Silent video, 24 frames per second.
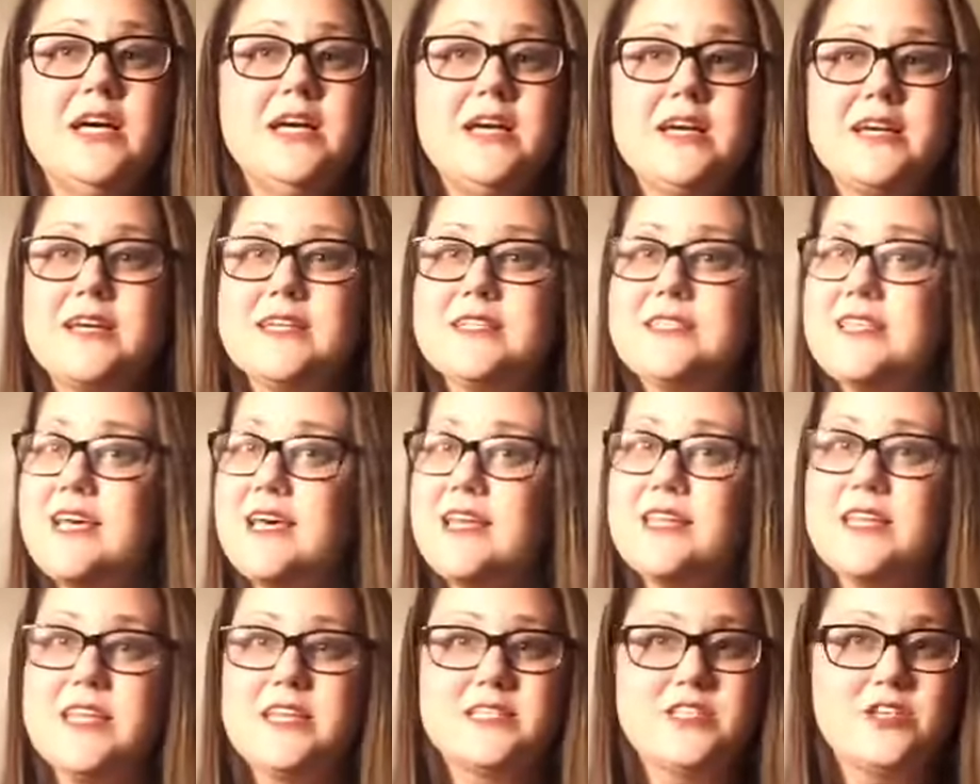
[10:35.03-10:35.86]
Like I said,
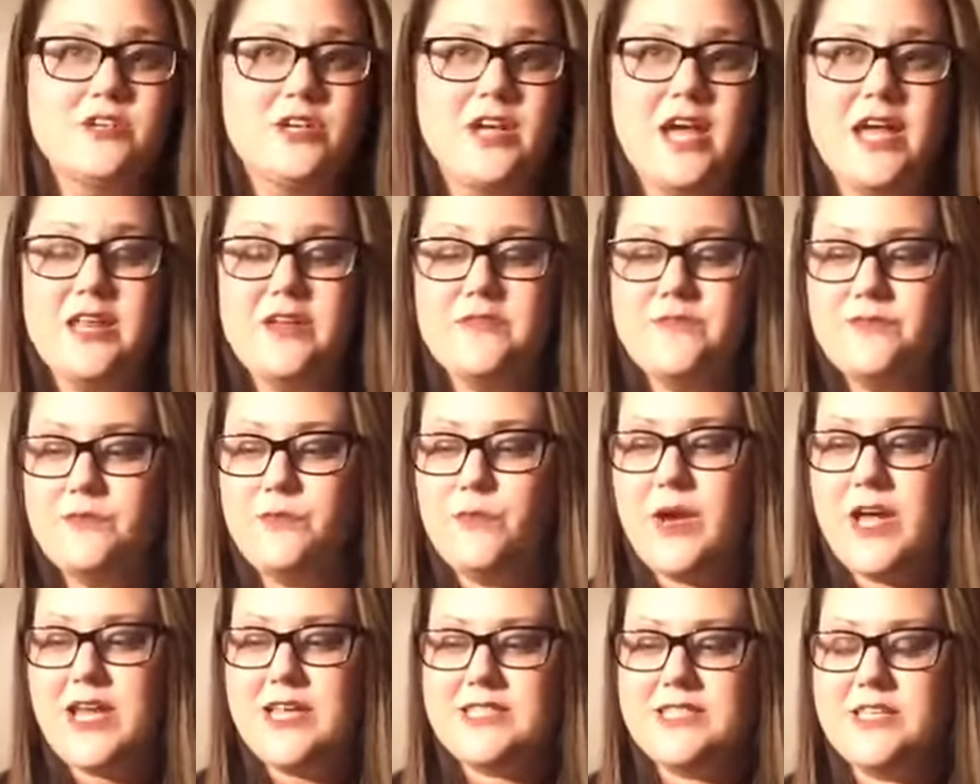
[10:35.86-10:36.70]
these are kind of
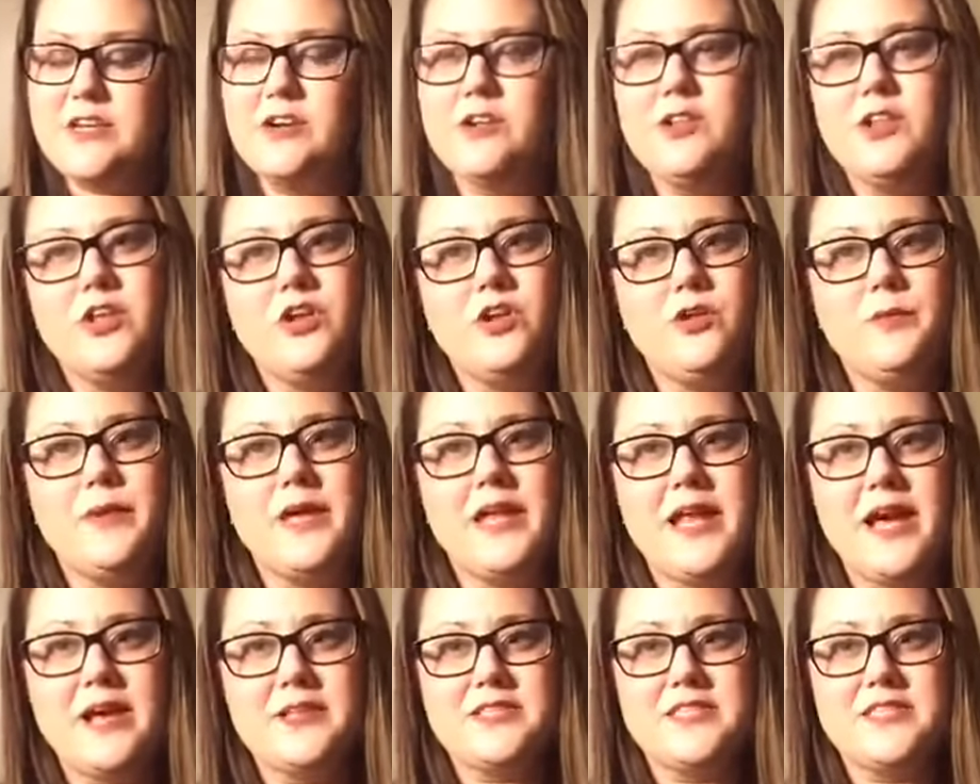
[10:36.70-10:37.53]
ways that are a little bit
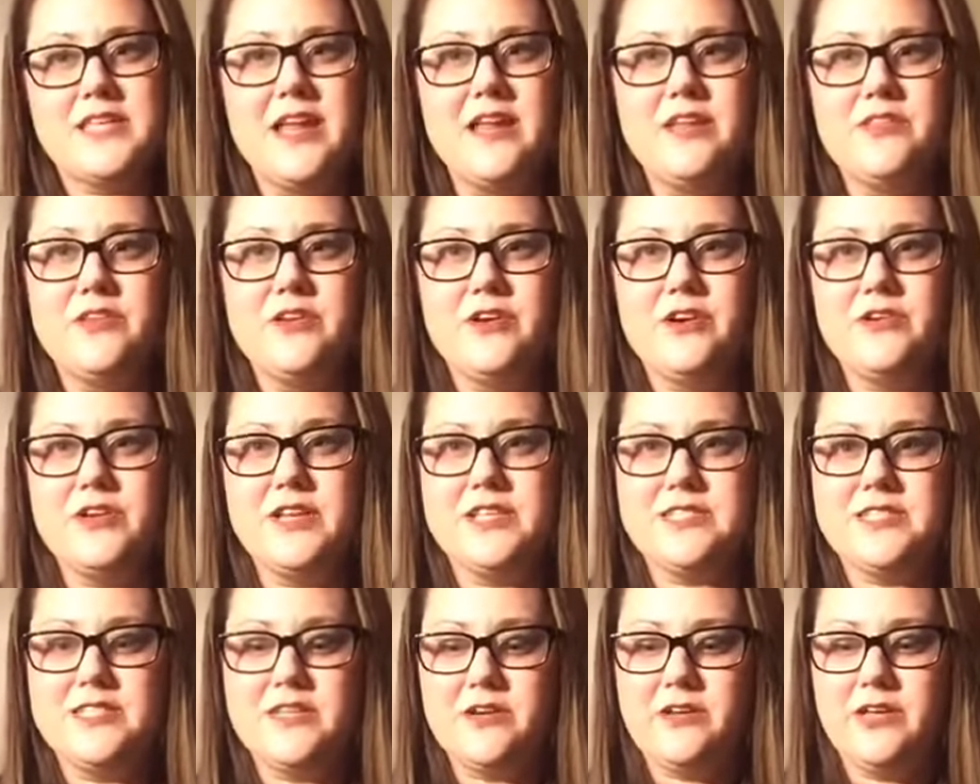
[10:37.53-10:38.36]
outside. They aren't
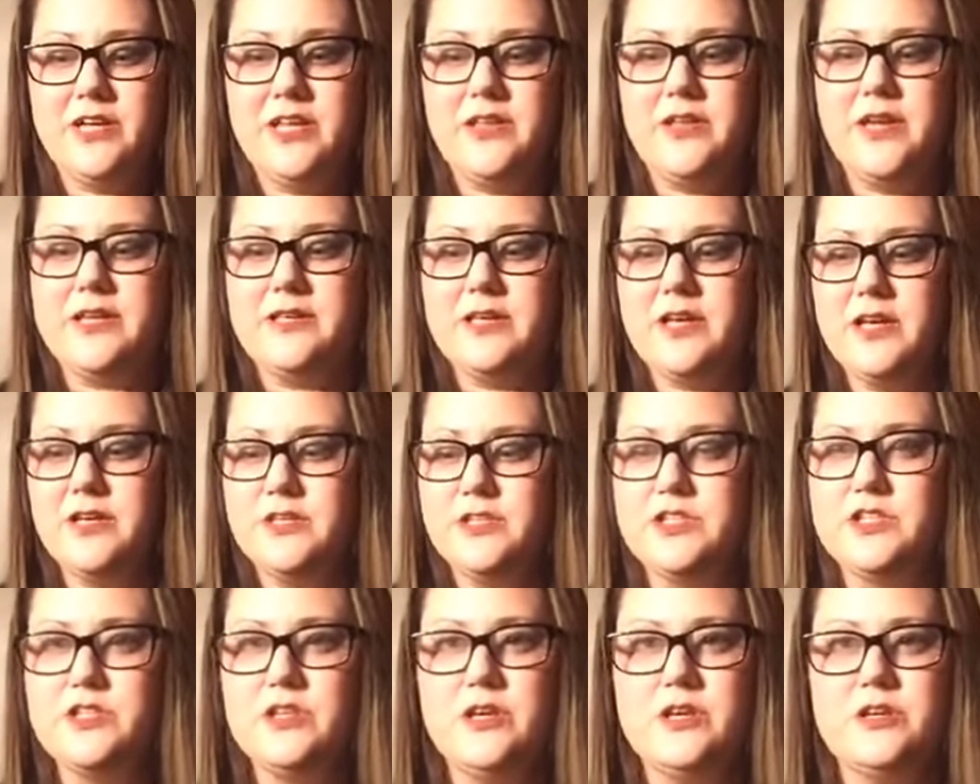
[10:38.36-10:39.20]
necessarily like a
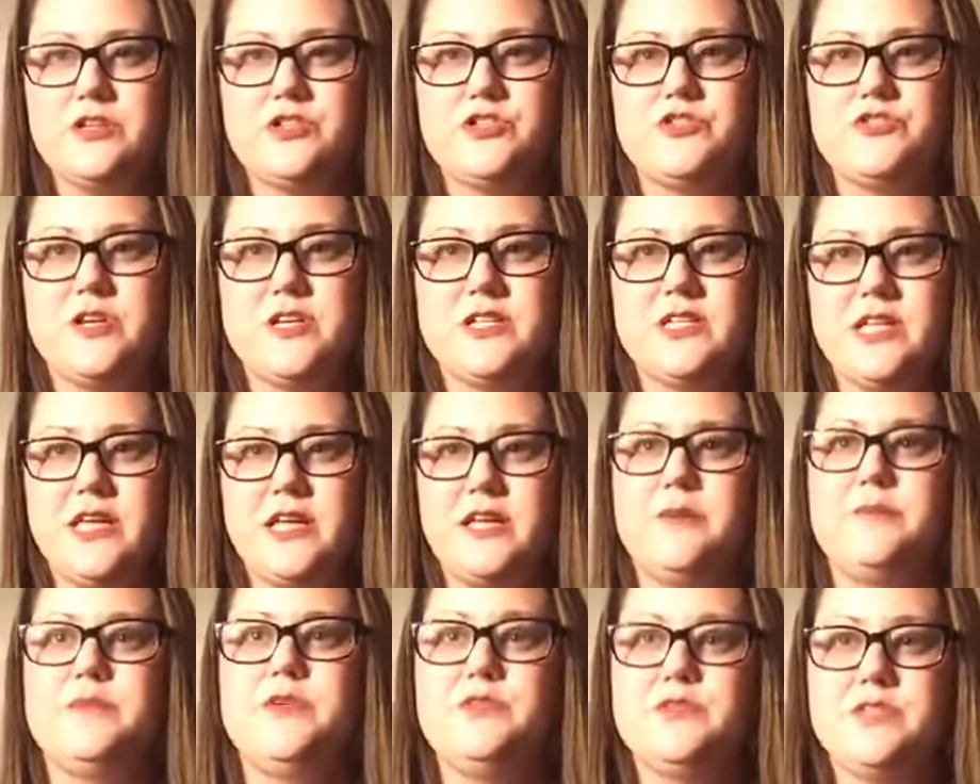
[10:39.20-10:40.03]
strict, like
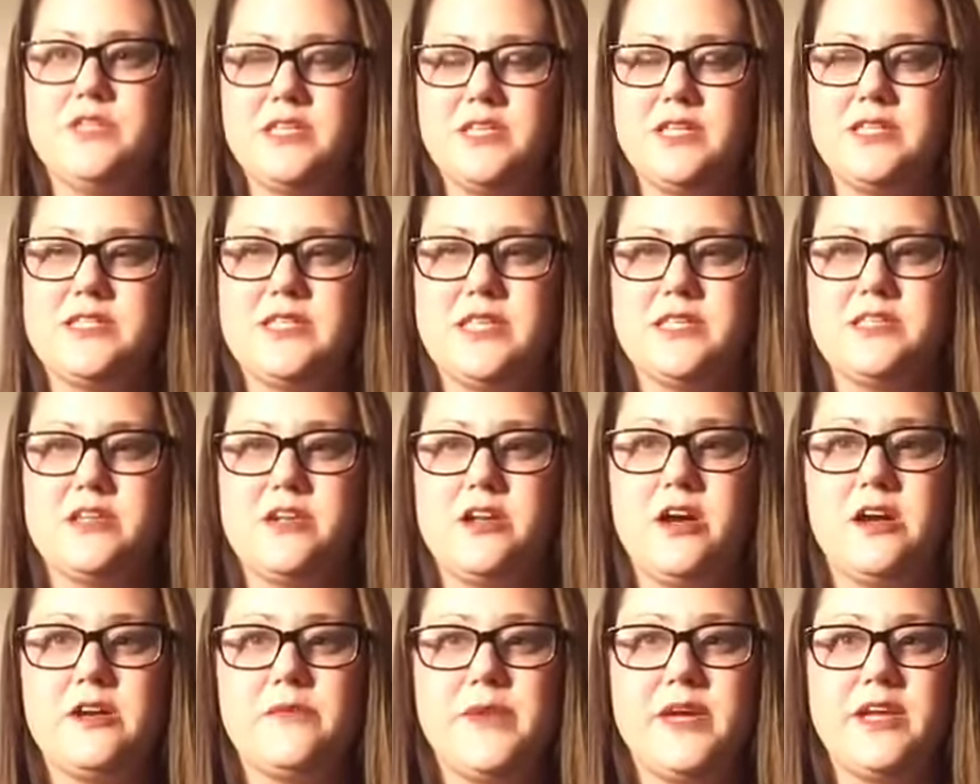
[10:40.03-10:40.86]
I'm using this as an
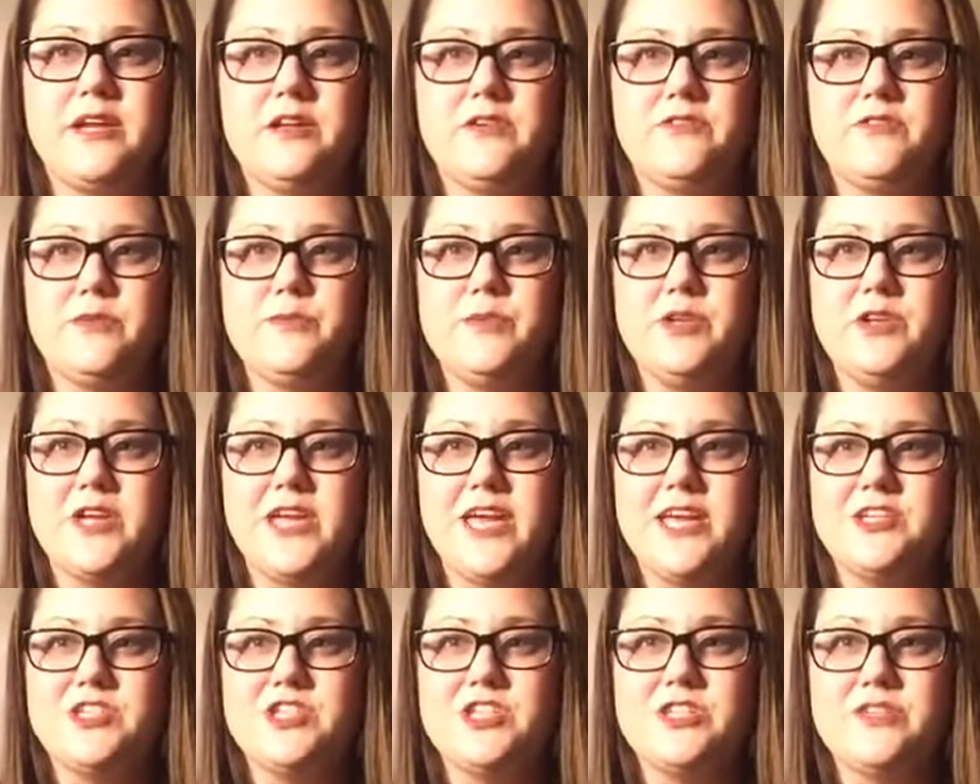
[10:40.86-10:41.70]
augmentative
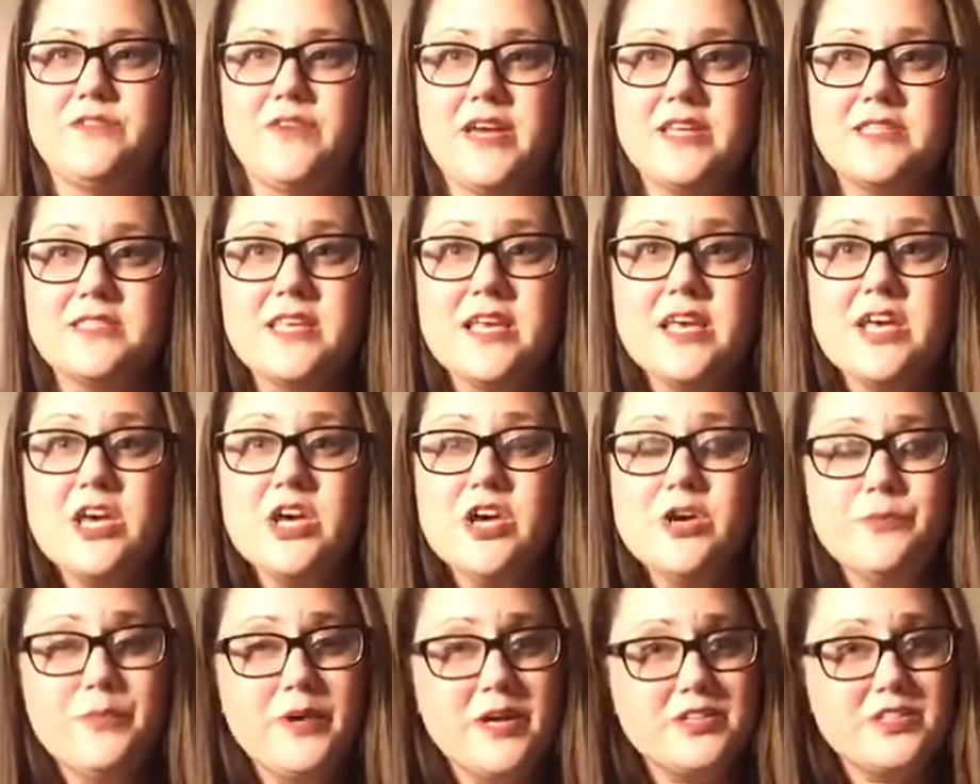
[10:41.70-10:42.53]
communication device,
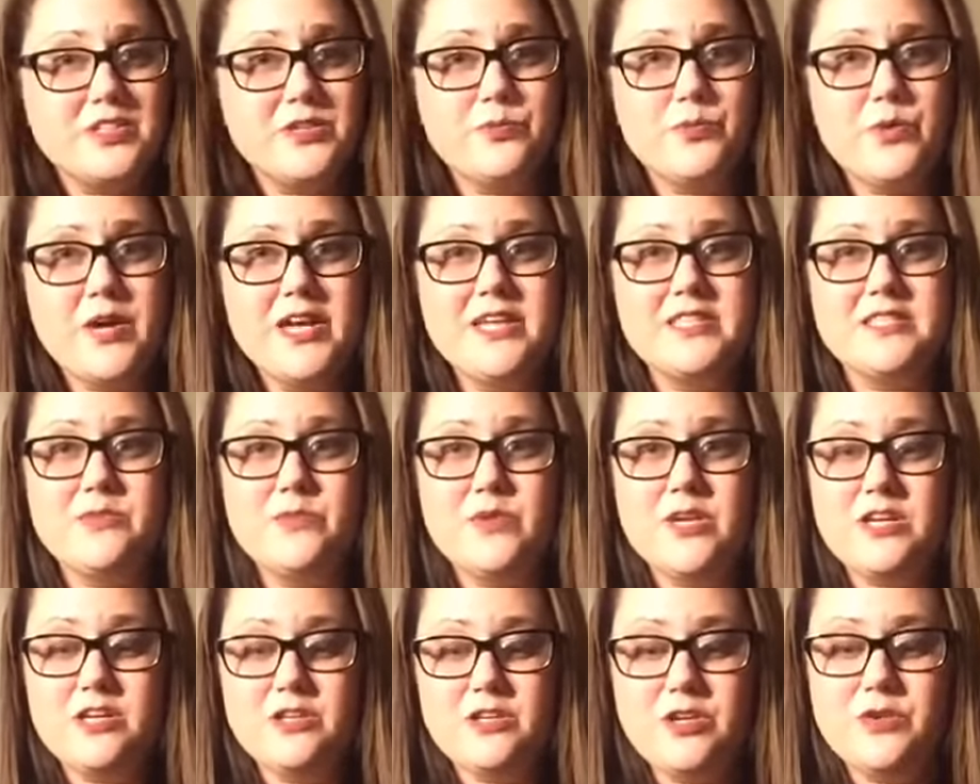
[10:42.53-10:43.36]
but to ways that we
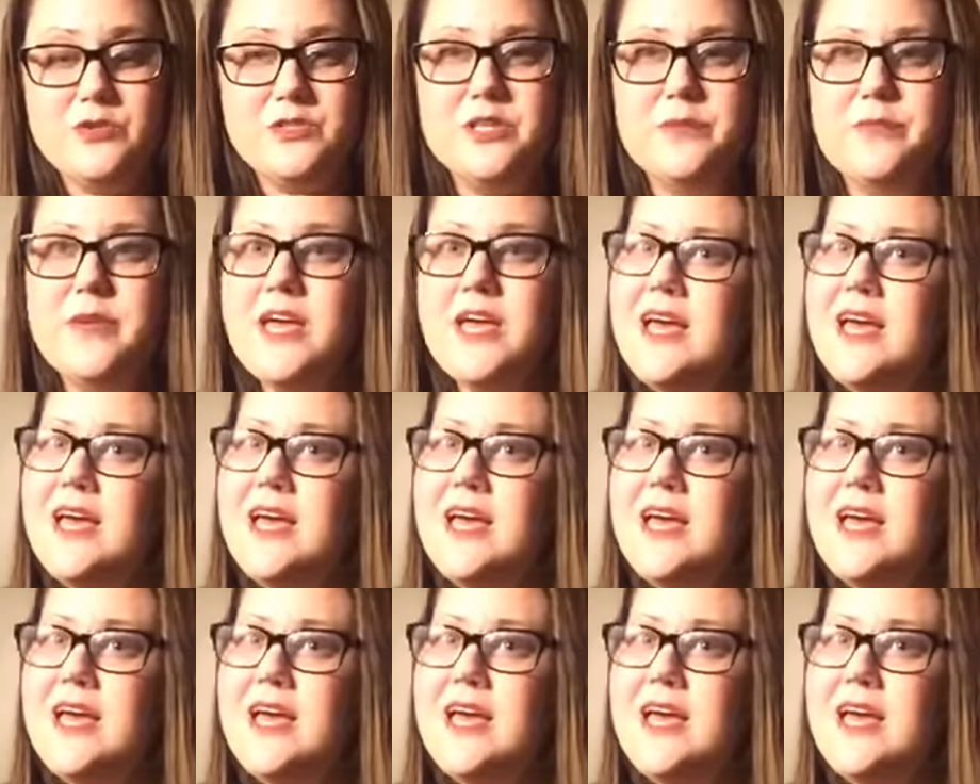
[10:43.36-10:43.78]
can use them.